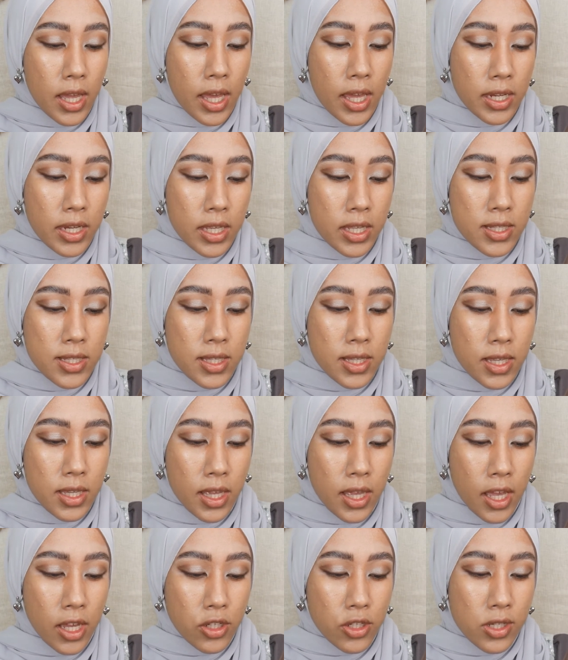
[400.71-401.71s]
and it's
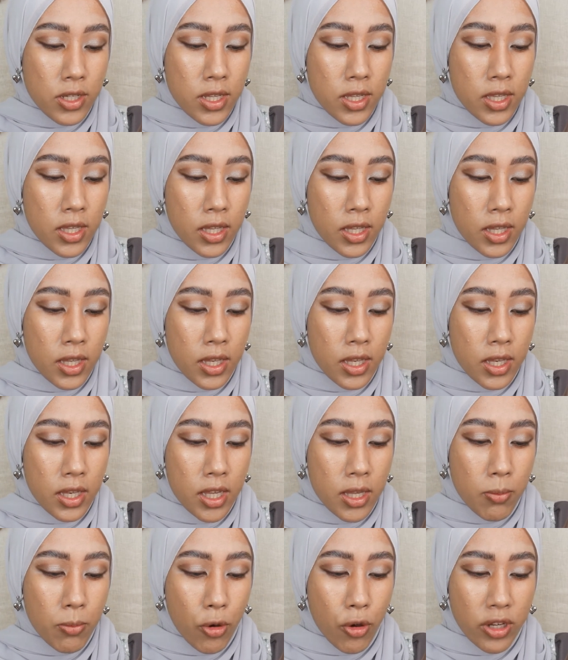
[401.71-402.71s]
actually
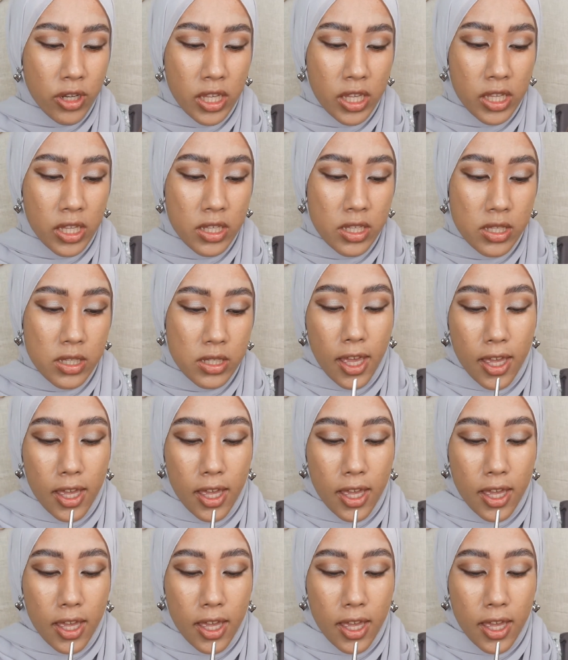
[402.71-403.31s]
limonene.